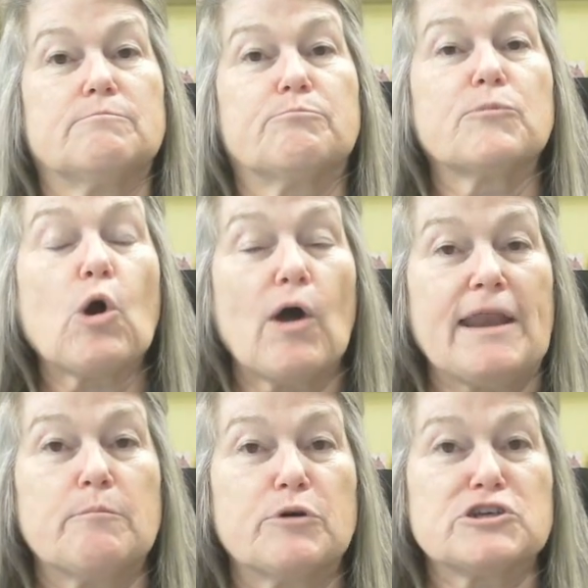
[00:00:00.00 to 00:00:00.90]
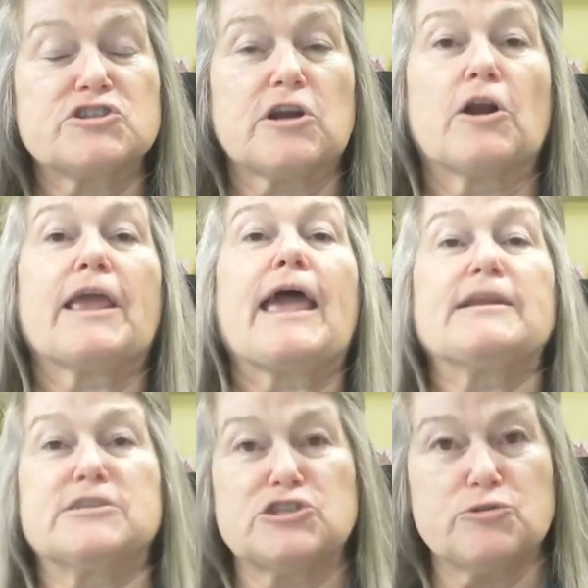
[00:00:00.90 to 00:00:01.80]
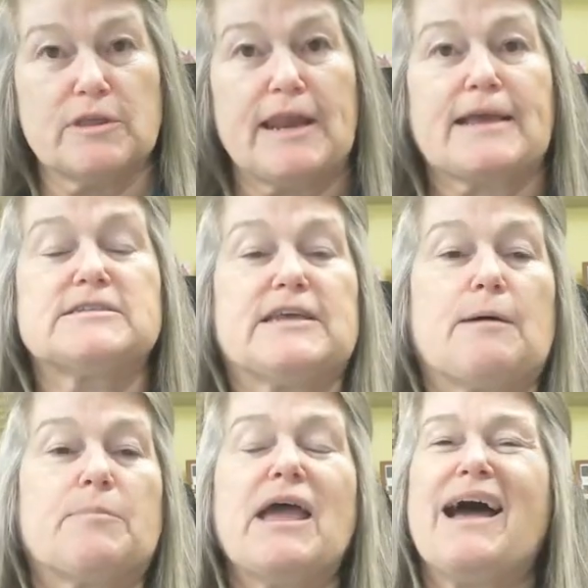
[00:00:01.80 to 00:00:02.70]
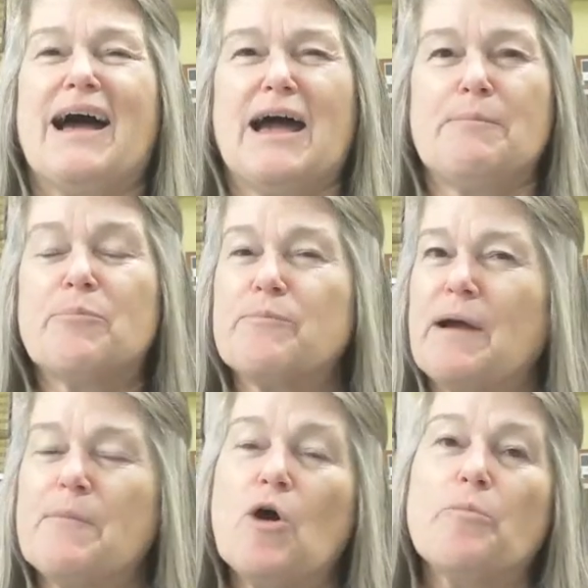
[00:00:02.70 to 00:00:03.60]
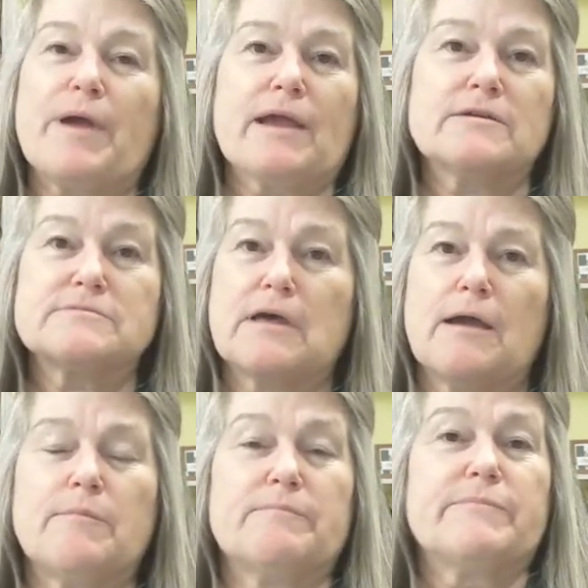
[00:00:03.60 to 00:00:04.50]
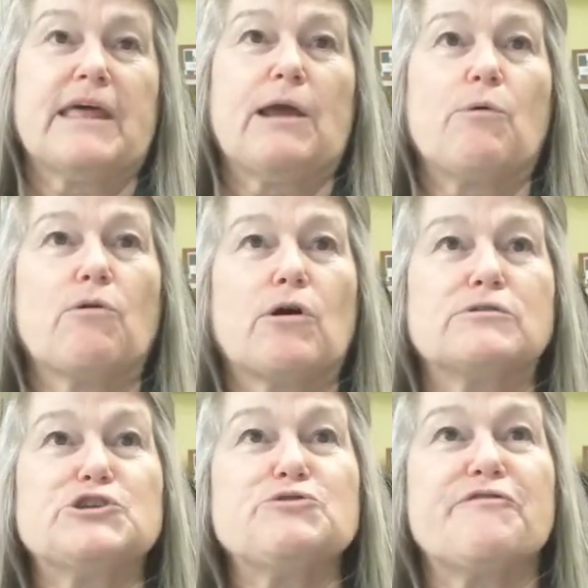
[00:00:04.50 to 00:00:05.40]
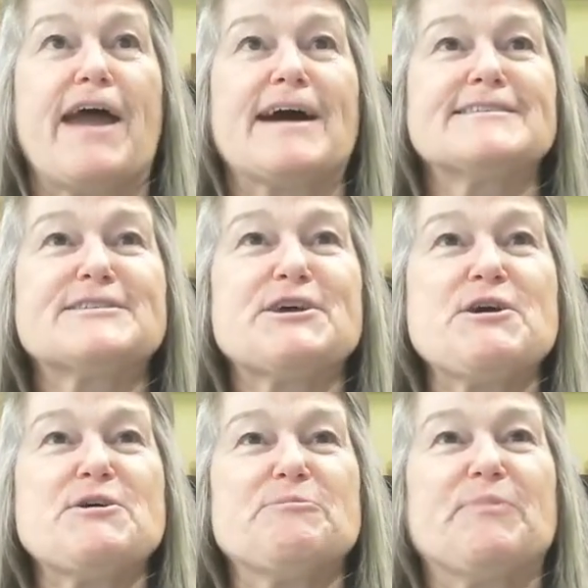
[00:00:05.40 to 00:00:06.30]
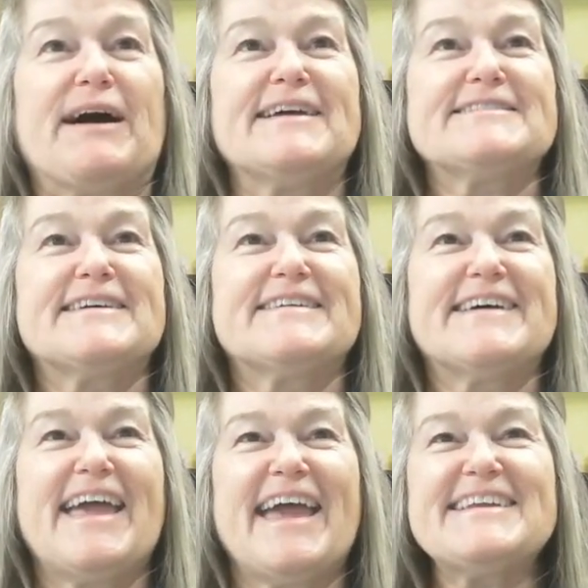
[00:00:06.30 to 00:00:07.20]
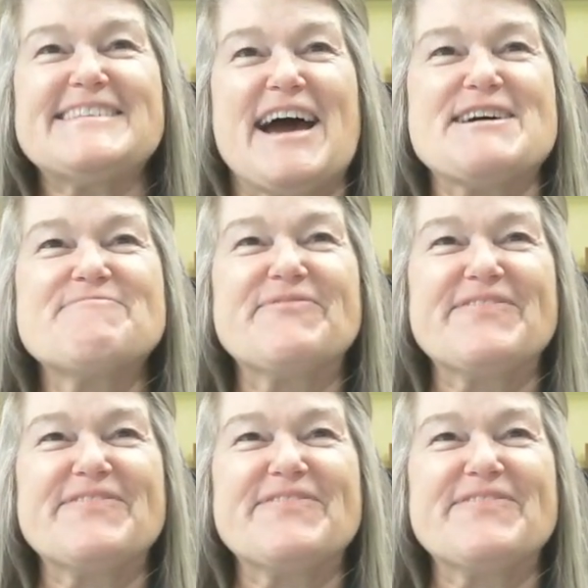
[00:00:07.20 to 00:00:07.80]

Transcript: go ahead and push start again to do the next step. I'm hoping that I won't go too fast, but hey, Deb,